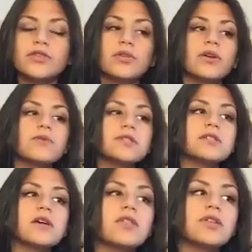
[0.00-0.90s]
So there was
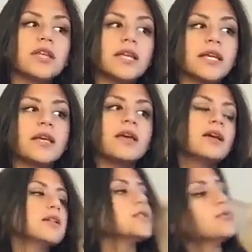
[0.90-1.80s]
this other lady
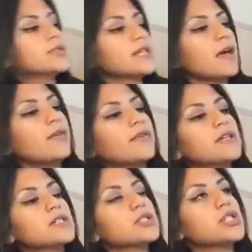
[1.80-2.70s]
to the side of
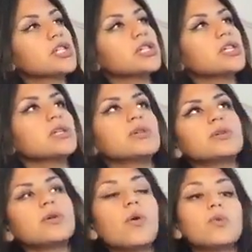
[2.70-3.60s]
us.
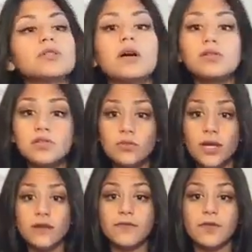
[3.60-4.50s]
She was also
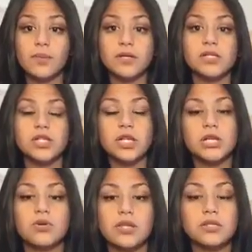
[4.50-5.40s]
waiting for the bus. She
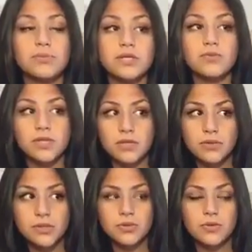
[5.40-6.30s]
didn't know that the bus wasn't
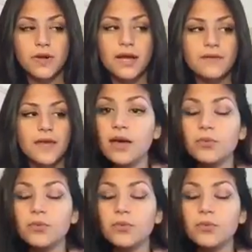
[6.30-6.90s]
going to arrive.